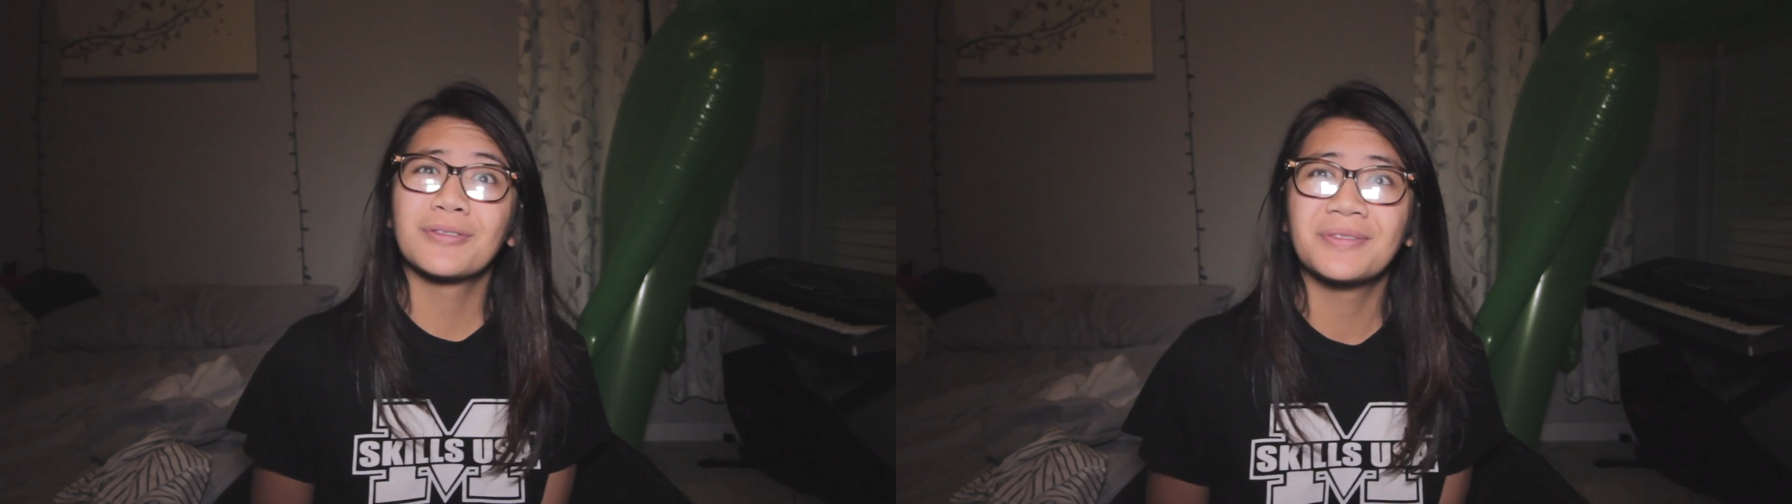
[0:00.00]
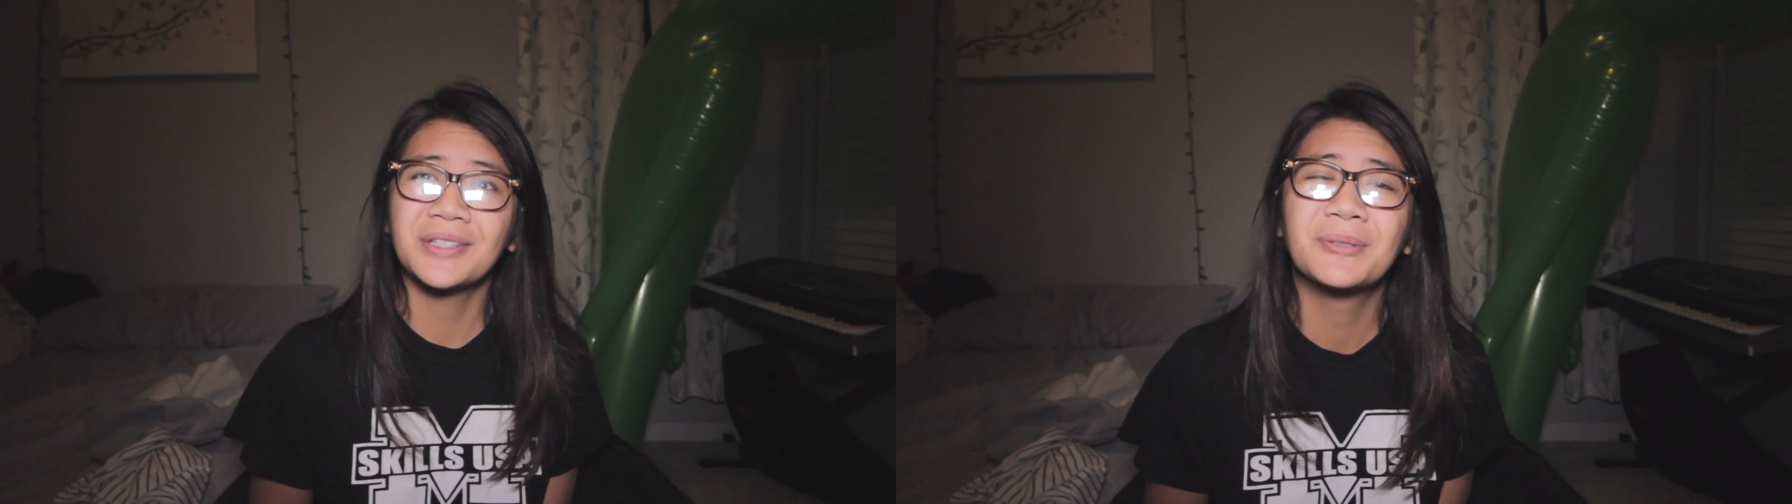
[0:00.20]

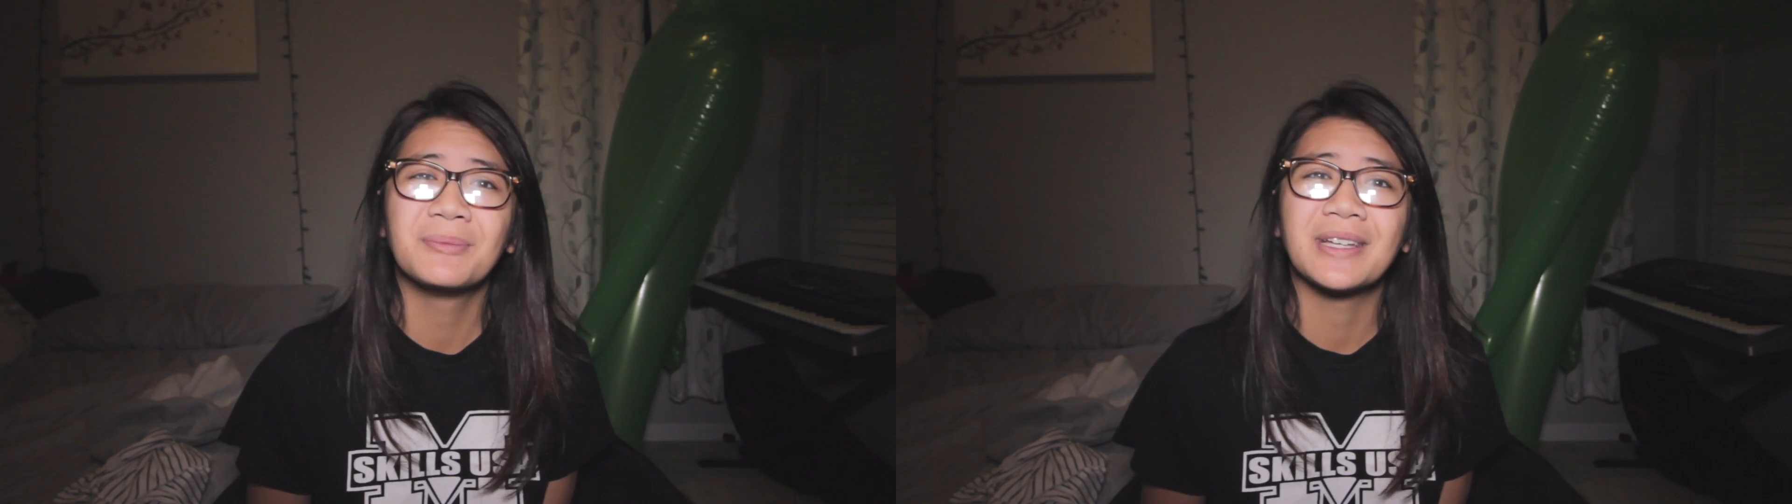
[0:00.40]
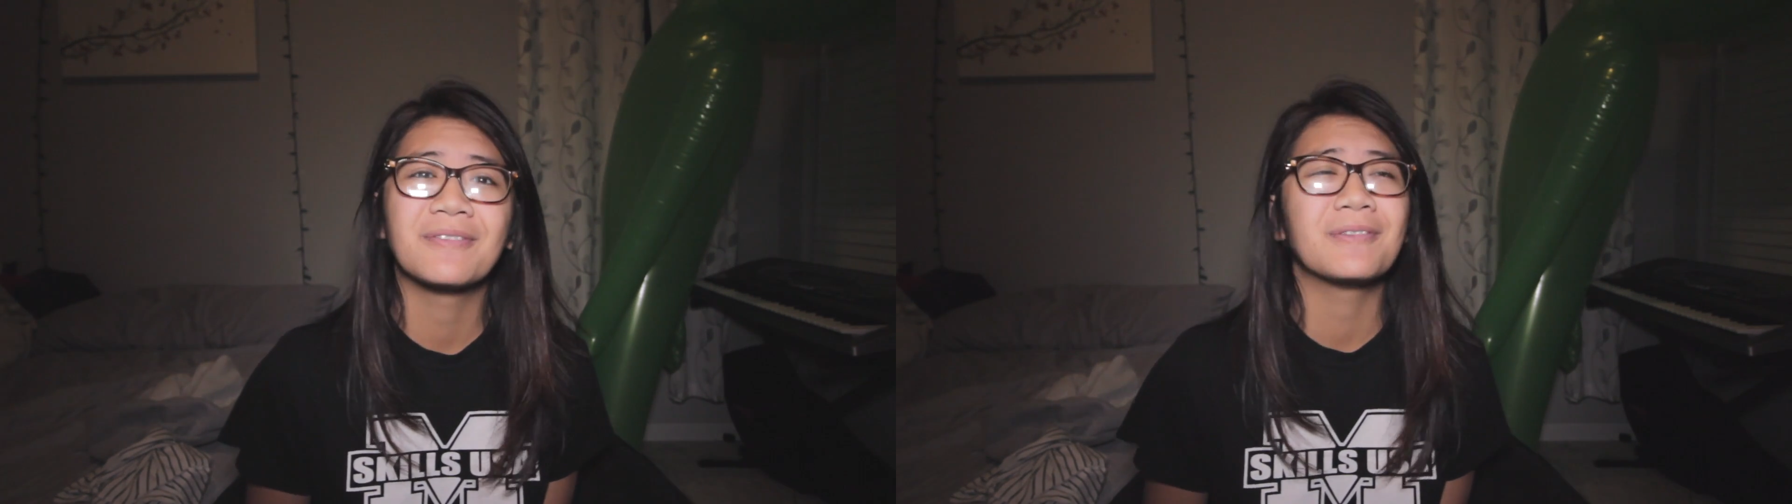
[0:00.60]

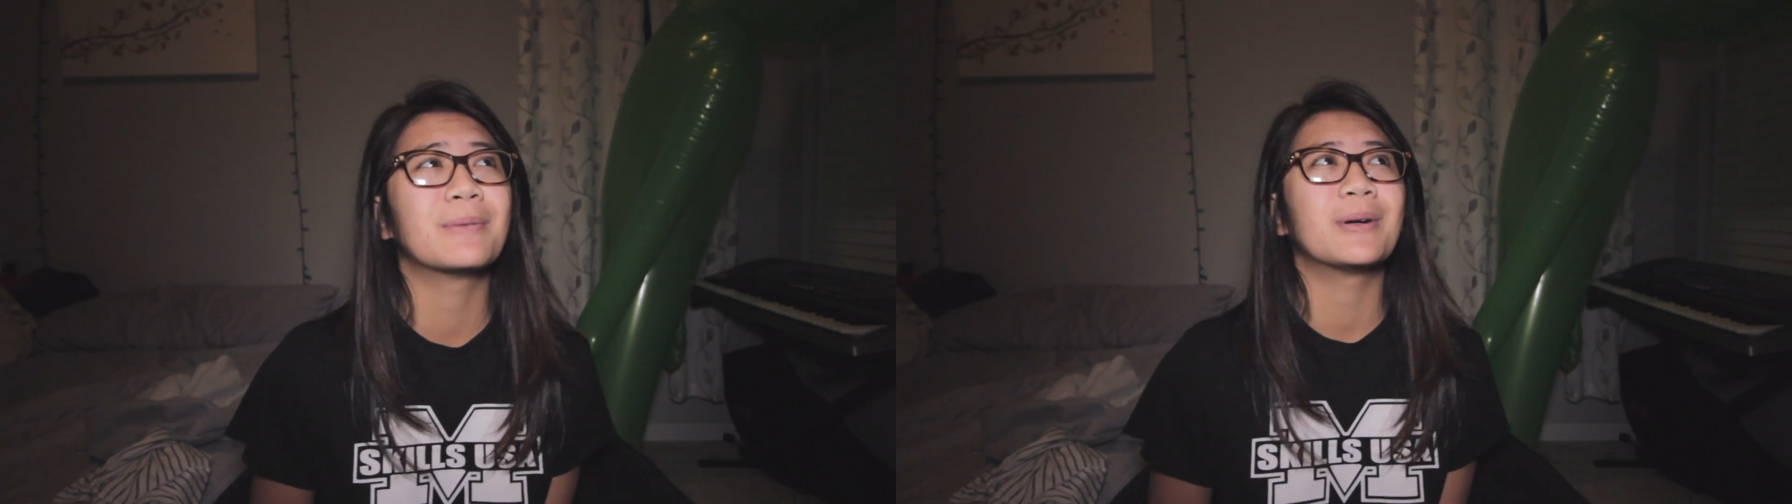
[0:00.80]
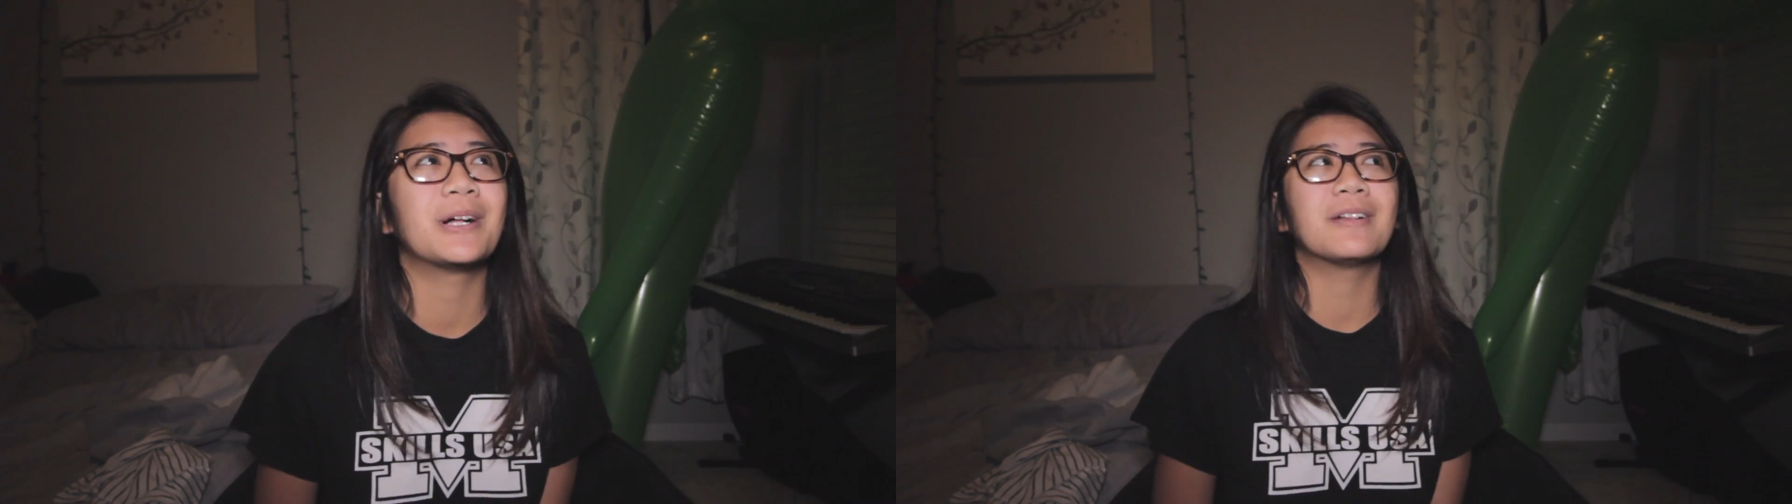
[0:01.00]

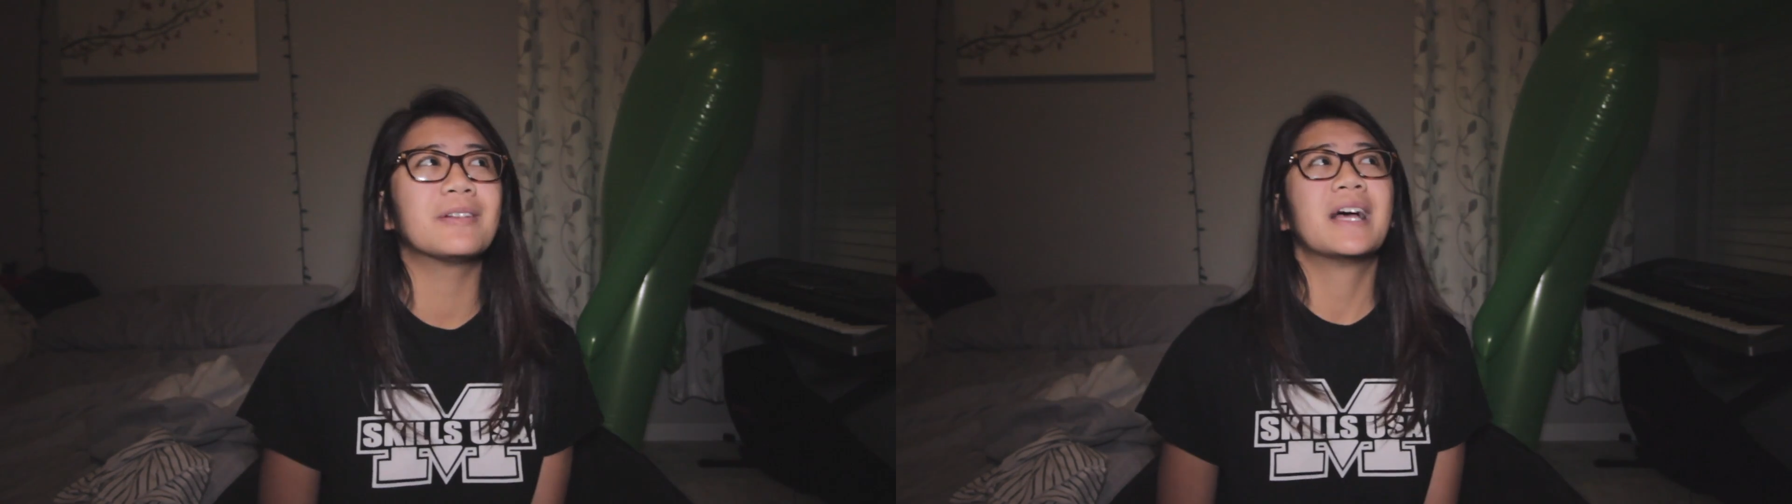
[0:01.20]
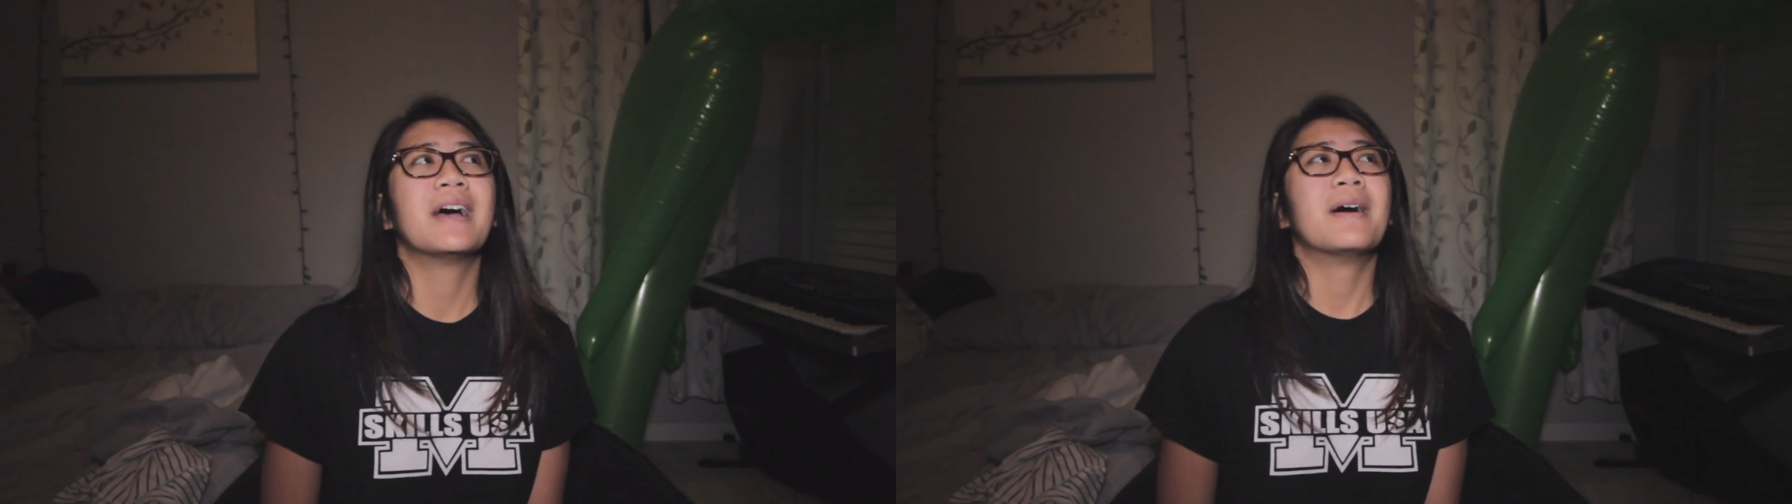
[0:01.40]
film all